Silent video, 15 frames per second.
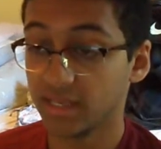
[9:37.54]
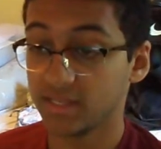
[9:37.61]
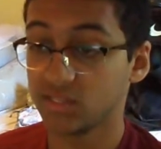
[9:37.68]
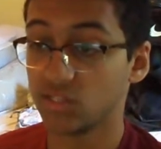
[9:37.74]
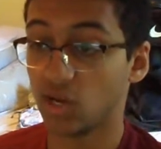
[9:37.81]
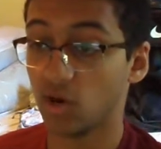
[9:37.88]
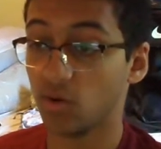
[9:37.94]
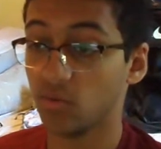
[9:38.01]

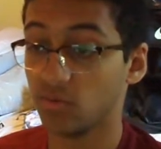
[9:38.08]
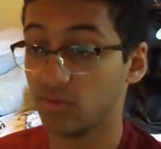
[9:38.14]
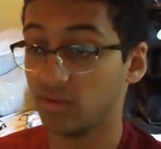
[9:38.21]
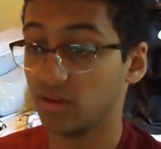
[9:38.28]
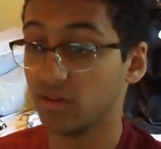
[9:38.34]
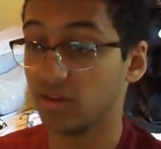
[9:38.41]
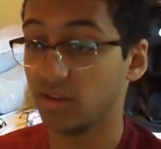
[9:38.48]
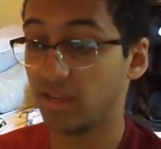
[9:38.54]
so,
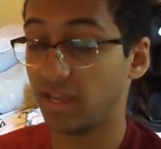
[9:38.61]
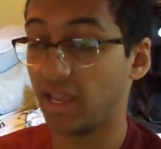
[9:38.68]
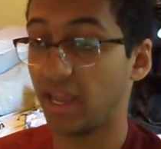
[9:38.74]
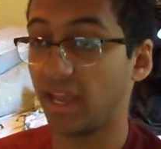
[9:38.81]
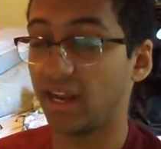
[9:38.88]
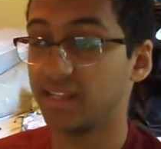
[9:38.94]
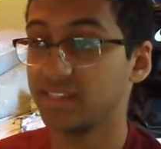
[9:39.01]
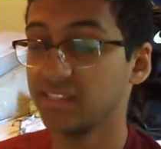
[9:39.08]

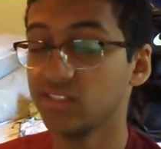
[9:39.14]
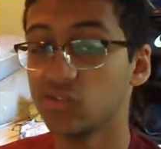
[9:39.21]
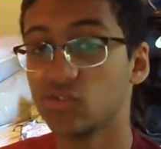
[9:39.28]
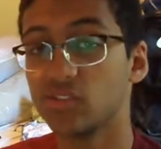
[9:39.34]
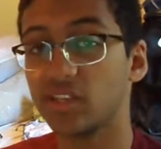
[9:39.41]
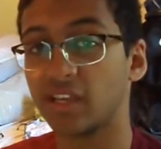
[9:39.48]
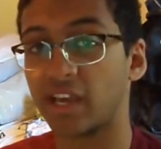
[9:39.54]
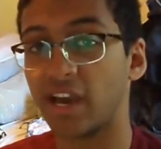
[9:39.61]
and it's
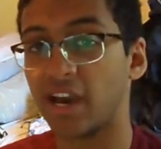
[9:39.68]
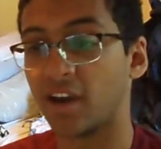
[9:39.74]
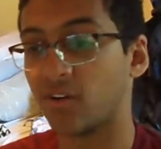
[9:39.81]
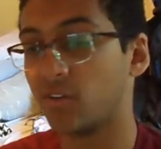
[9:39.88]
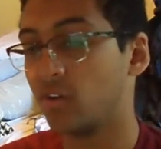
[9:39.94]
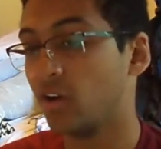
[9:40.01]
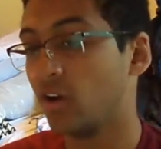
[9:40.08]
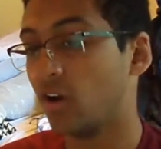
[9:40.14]
interesting
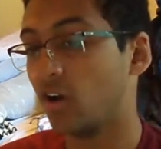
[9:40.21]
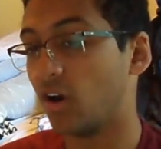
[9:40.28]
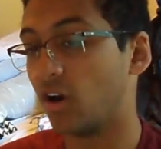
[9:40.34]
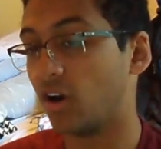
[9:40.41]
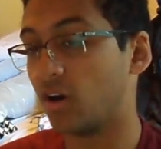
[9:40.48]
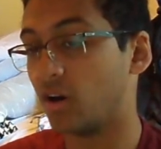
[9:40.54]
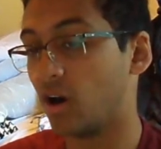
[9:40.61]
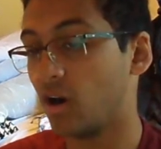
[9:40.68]
how
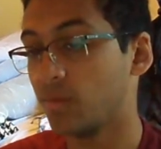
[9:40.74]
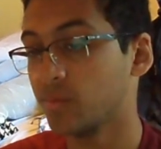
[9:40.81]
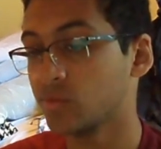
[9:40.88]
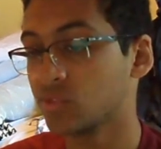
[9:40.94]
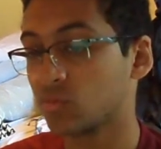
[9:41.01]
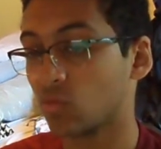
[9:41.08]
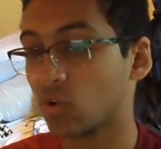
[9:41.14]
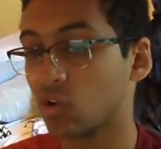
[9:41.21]

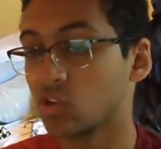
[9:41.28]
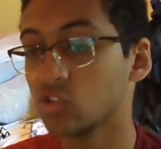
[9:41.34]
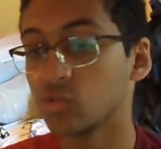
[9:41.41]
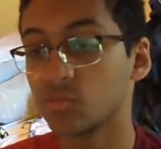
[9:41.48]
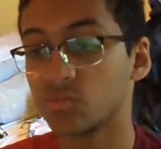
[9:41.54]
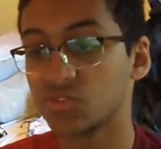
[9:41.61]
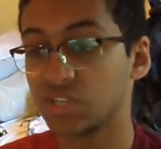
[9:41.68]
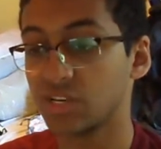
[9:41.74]
almost
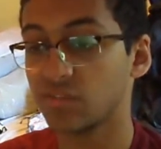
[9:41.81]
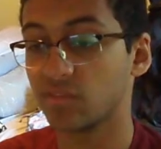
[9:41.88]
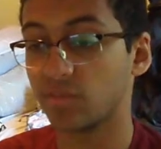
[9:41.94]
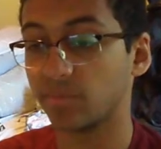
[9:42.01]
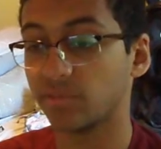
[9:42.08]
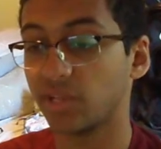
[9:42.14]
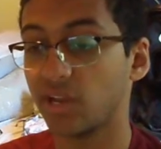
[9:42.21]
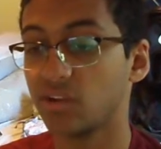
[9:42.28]
100% of the
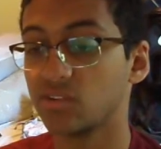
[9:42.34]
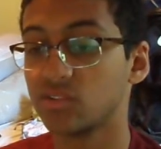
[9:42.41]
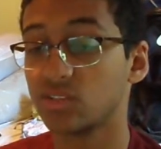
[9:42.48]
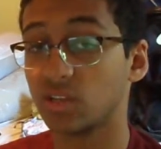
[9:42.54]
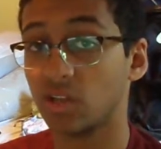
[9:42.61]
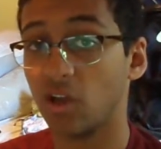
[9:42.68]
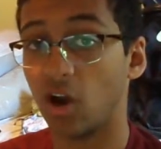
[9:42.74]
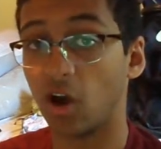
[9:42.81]

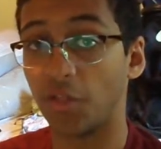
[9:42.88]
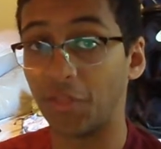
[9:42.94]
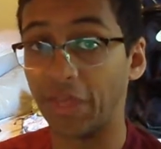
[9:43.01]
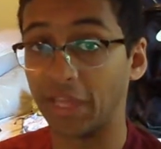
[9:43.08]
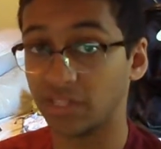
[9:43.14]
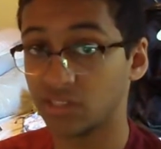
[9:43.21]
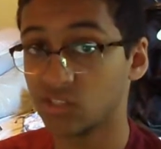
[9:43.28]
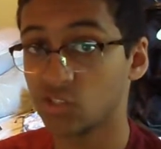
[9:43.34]
players on
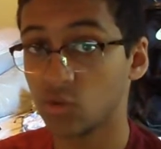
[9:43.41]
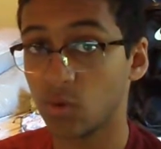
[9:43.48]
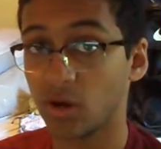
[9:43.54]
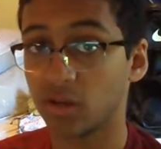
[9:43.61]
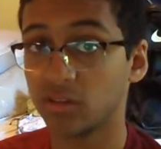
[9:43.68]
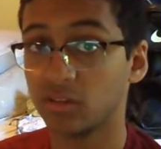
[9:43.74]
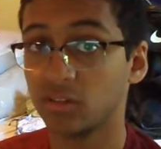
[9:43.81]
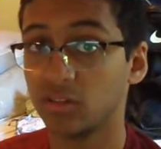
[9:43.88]
the England
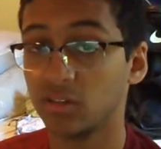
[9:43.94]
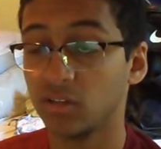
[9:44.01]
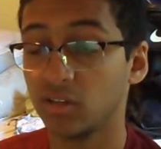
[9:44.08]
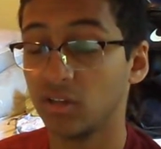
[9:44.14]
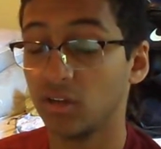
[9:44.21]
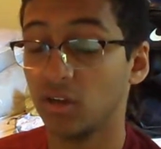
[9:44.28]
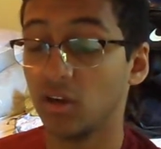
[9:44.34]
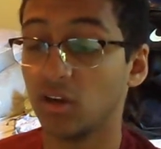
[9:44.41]
squad,
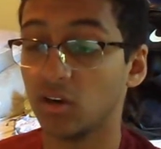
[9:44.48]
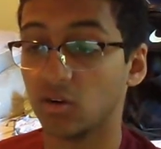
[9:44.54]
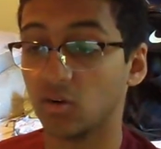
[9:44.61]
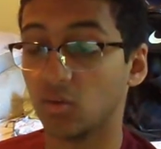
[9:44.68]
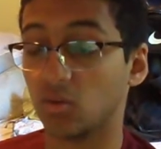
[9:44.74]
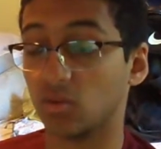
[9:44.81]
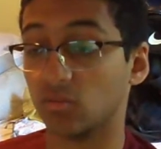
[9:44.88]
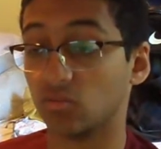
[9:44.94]

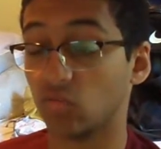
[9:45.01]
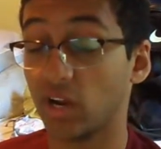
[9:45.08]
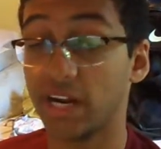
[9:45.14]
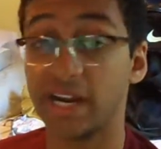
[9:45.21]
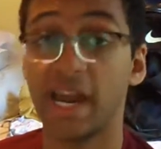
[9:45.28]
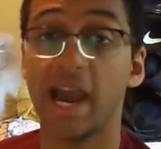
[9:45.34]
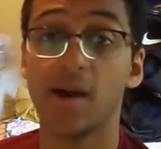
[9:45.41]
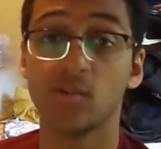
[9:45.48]
or right
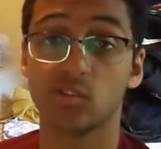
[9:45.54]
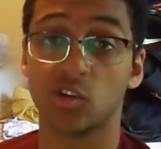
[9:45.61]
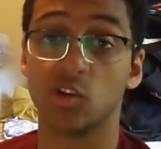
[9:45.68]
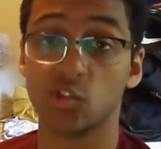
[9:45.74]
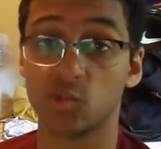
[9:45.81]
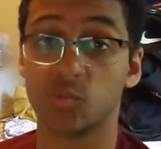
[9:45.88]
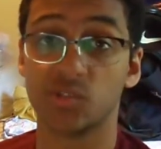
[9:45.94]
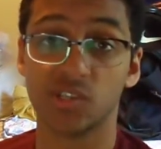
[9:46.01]
now it's
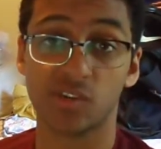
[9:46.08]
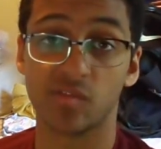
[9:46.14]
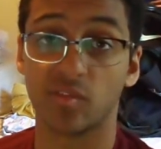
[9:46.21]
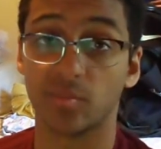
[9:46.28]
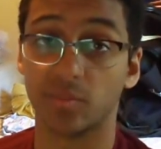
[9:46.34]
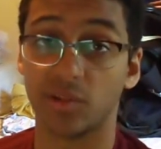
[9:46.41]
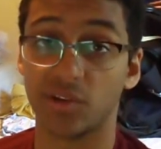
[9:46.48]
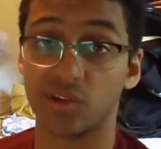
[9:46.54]
100% of
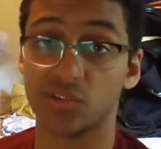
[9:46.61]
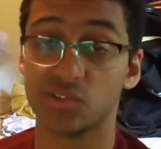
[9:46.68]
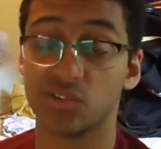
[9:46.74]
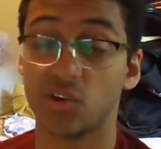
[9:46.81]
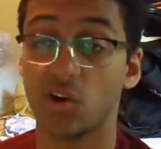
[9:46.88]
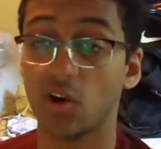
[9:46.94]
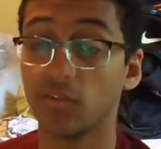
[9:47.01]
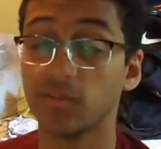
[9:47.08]
the players,
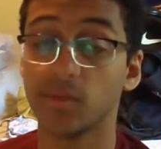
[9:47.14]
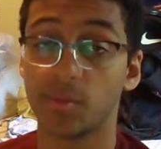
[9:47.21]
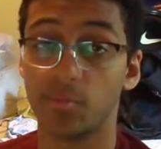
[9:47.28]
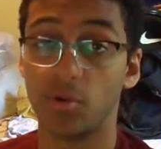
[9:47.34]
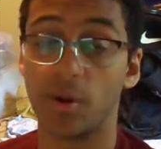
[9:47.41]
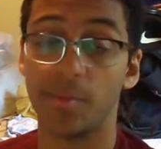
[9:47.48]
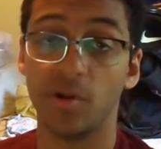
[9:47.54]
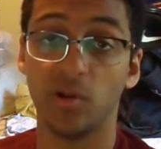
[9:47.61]
they're all from the
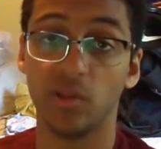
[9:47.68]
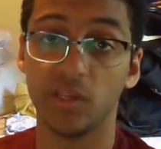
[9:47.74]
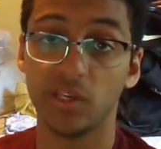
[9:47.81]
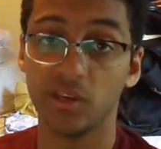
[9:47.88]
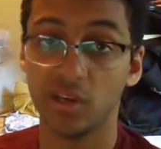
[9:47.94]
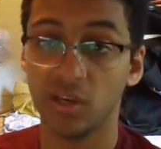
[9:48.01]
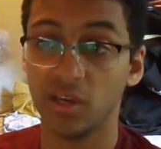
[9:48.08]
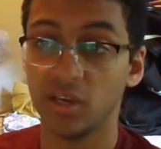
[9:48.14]
Premier League.
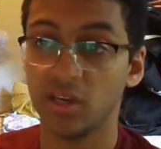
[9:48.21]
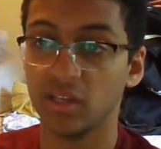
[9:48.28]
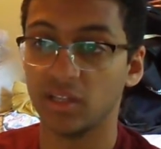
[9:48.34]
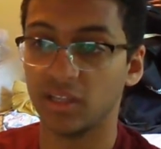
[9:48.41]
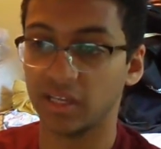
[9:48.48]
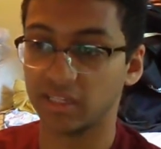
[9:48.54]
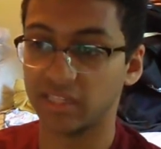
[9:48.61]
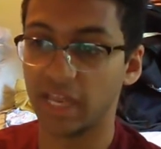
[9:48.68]

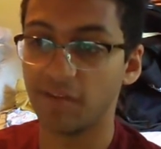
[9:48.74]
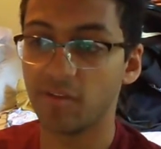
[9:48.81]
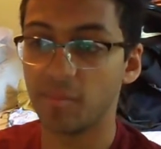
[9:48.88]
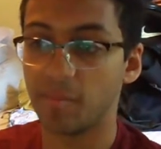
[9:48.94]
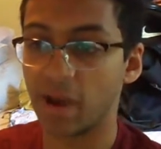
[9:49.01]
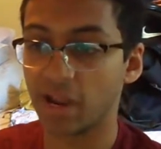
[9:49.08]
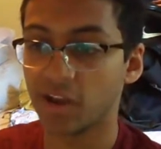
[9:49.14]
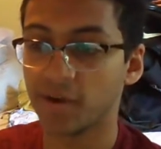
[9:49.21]
Like
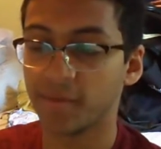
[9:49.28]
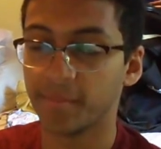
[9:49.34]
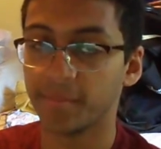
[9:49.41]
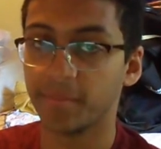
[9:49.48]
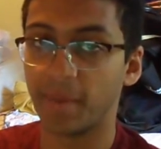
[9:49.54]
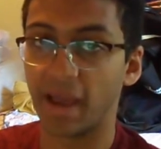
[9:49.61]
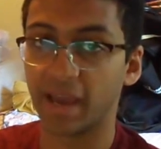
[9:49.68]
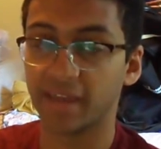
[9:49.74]
David
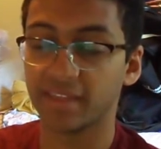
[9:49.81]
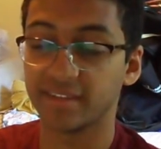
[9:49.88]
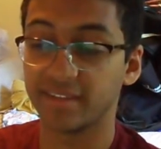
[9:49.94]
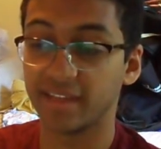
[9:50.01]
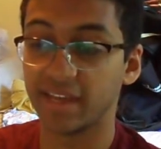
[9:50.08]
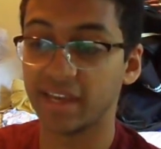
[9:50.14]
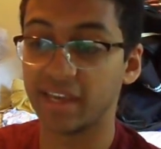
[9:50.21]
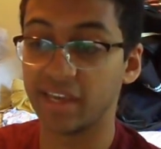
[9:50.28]
Beckham back in
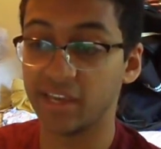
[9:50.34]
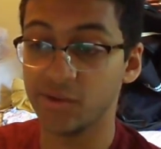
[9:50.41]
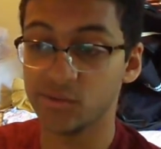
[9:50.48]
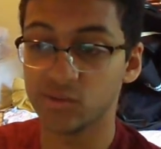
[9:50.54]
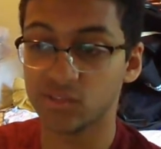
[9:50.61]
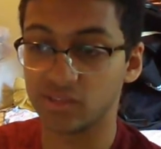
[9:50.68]
the day, he